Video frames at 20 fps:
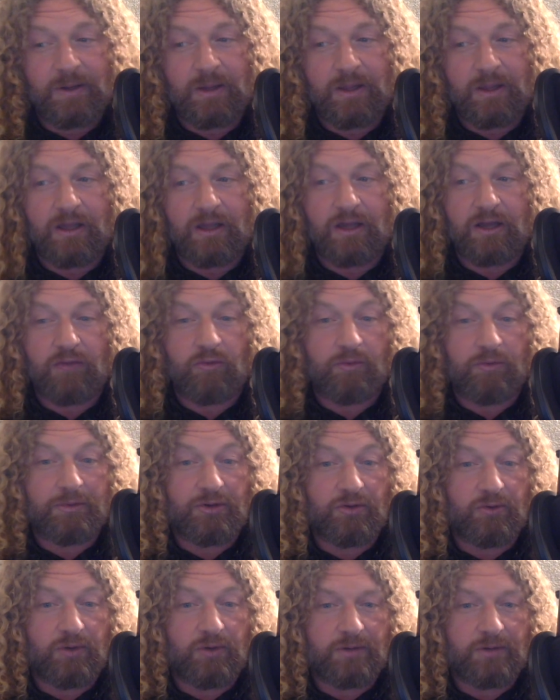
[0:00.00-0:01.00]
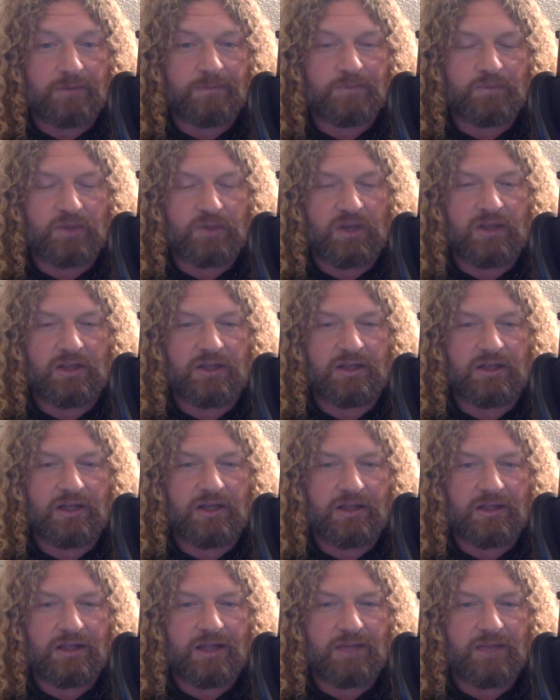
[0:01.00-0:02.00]
uh, we'll be doing daily
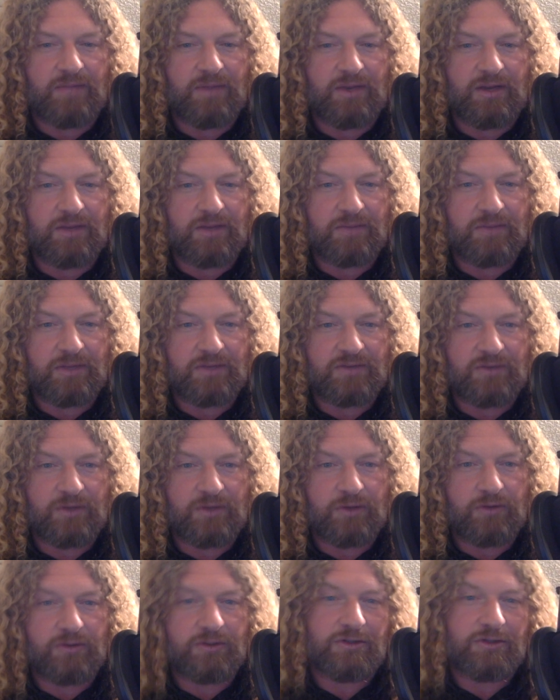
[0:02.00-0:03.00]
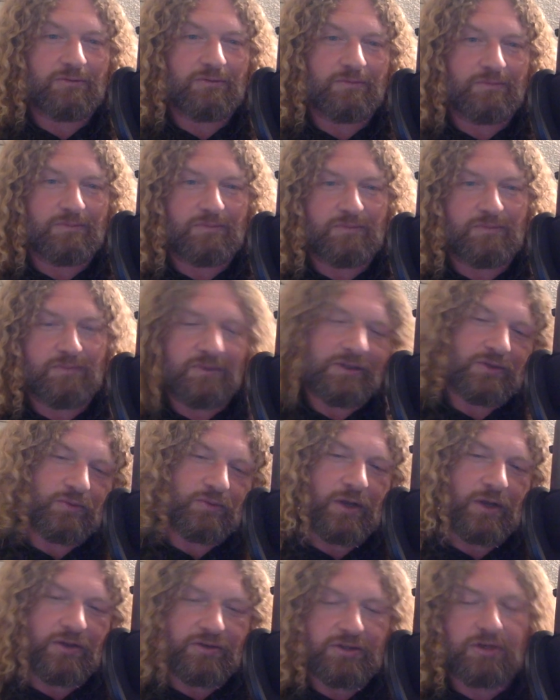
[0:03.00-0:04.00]
campaign updates for those so, as
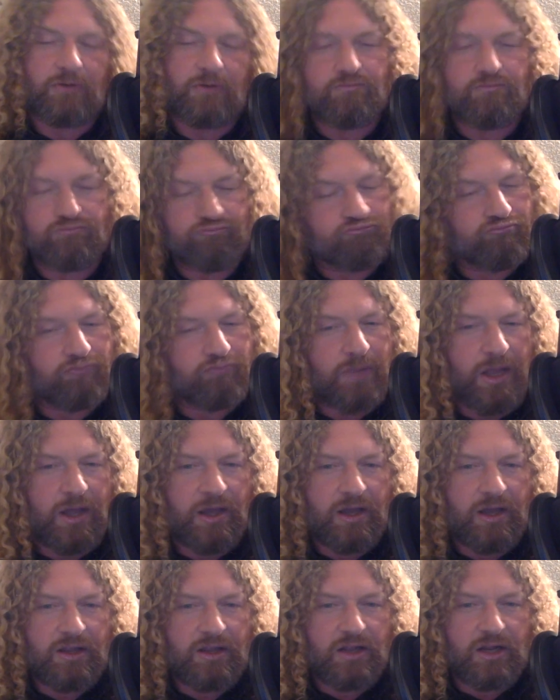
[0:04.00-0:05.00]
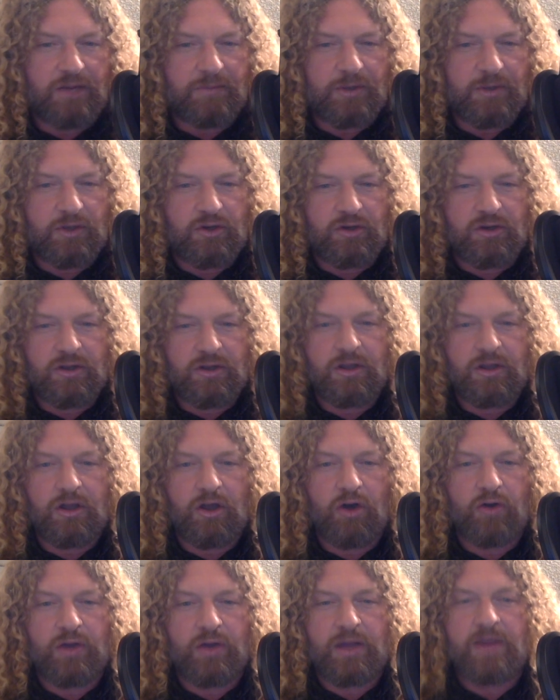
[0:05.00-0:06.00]
well. So that'll be good.
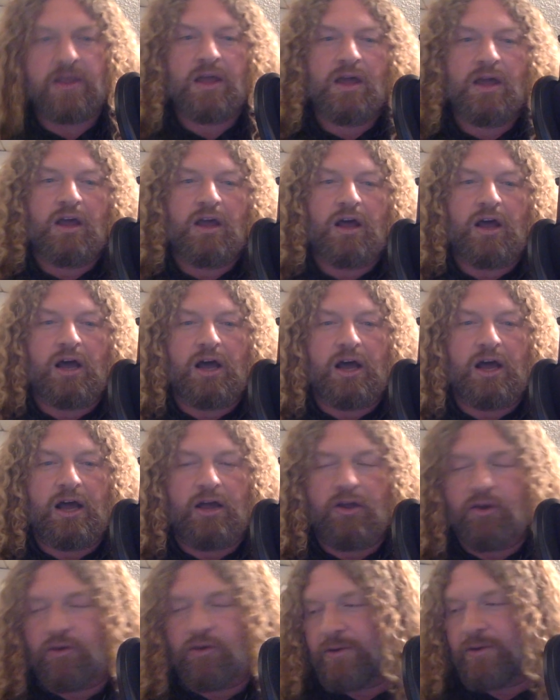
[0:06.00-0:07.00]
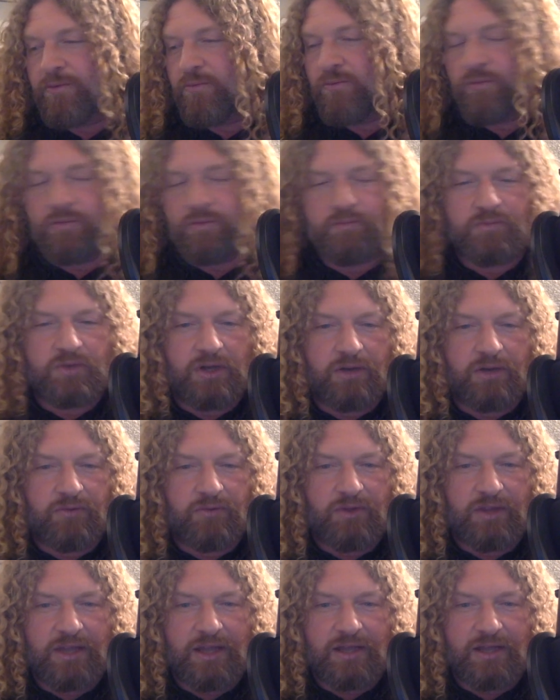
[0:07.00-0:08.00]
Okay. Uh, I'm done
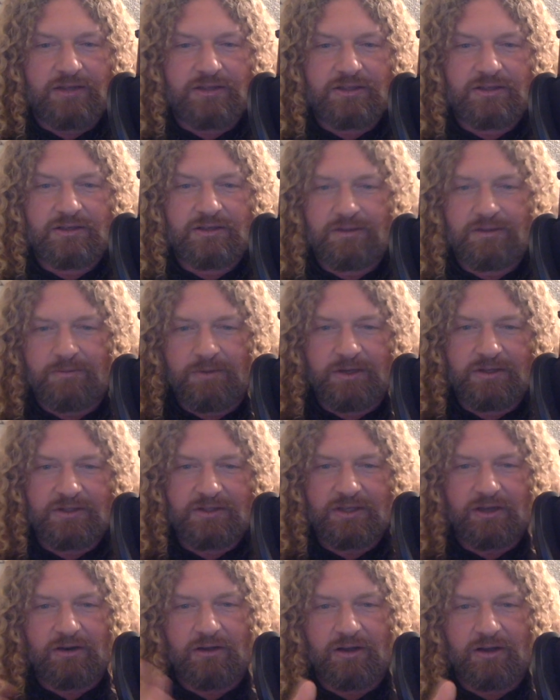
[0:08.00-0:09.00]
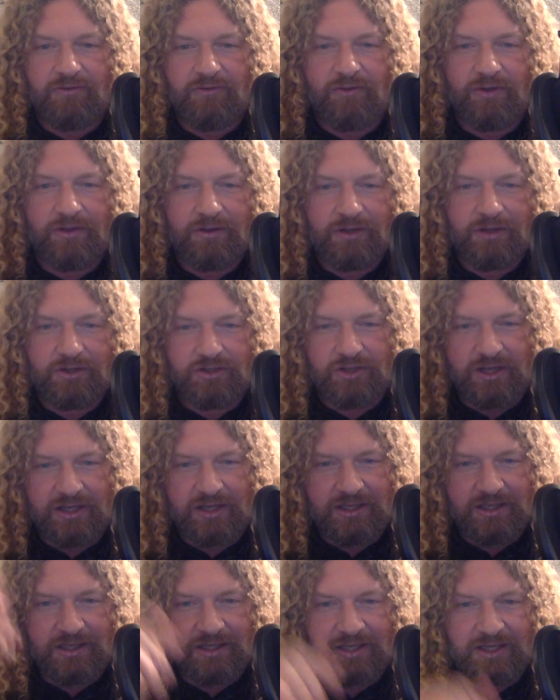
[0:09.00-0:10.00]
with this. I'm going to sign off let you
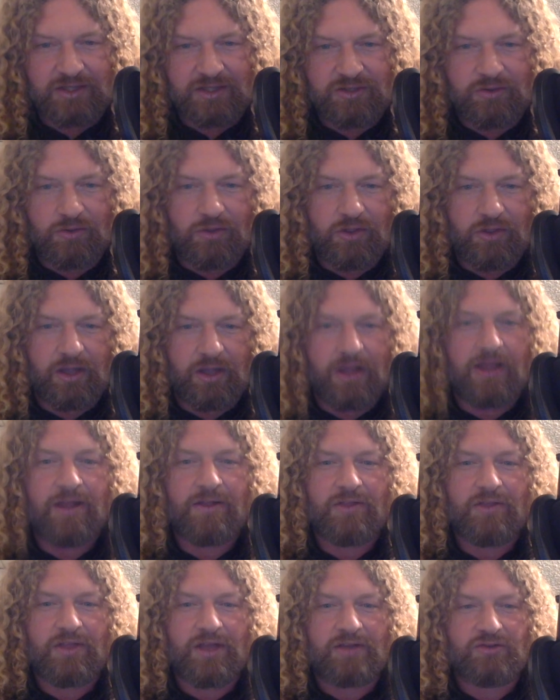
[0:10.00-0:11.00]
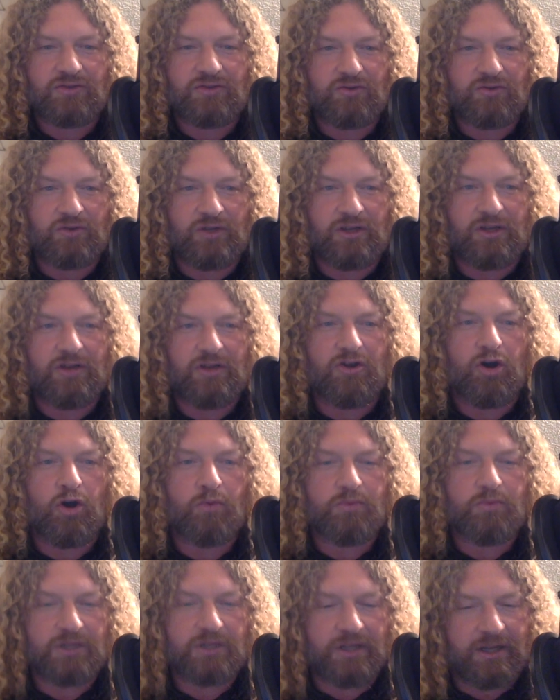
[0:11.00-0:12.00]
guys get that to your thing. Thanks for tuning in.
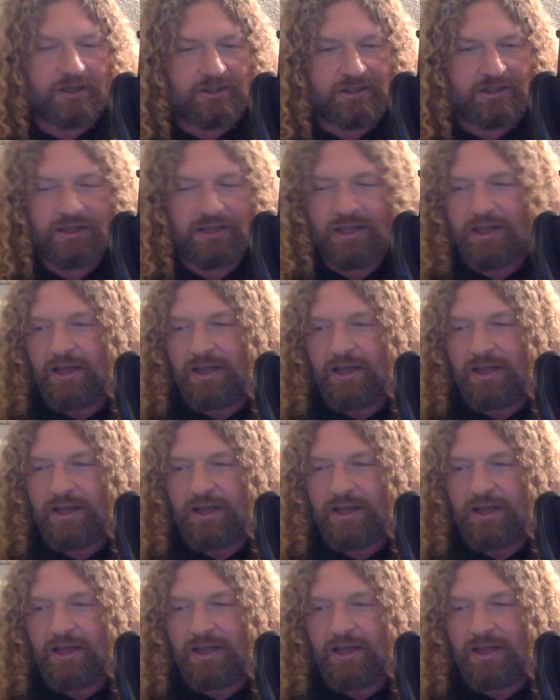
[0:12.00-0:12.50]
Hope you liked it.